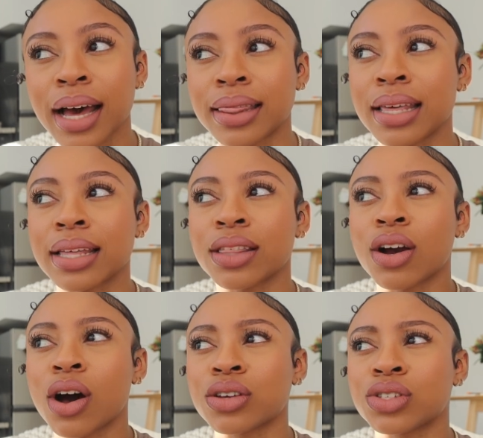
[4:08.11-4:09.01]
I think
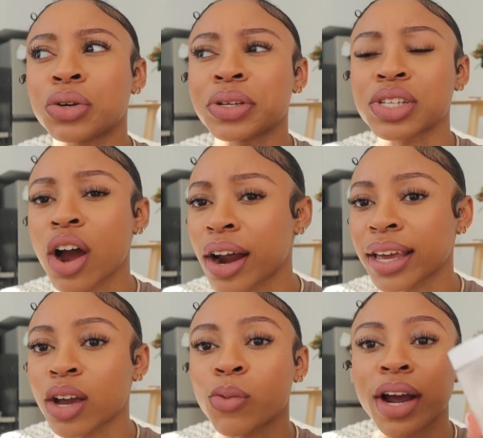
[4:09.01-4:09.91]
they're also at
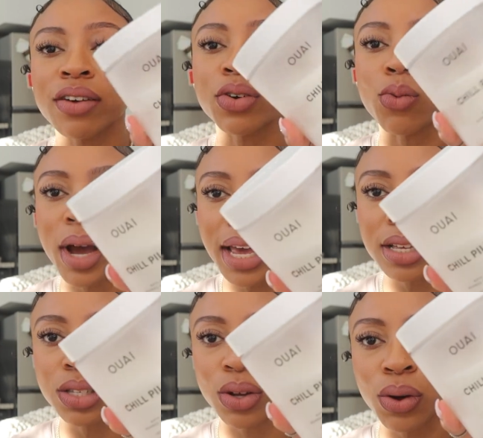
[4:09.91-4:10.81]
Target, wherever
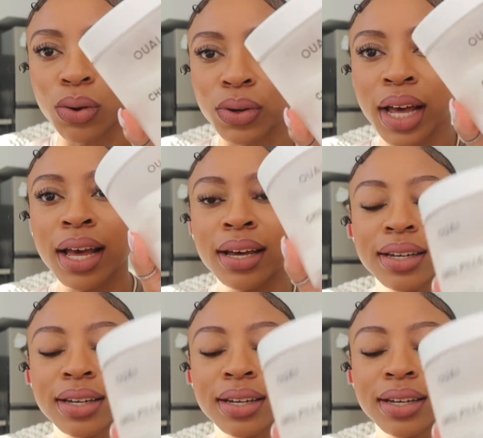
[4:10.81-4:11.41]
Ouai is sold.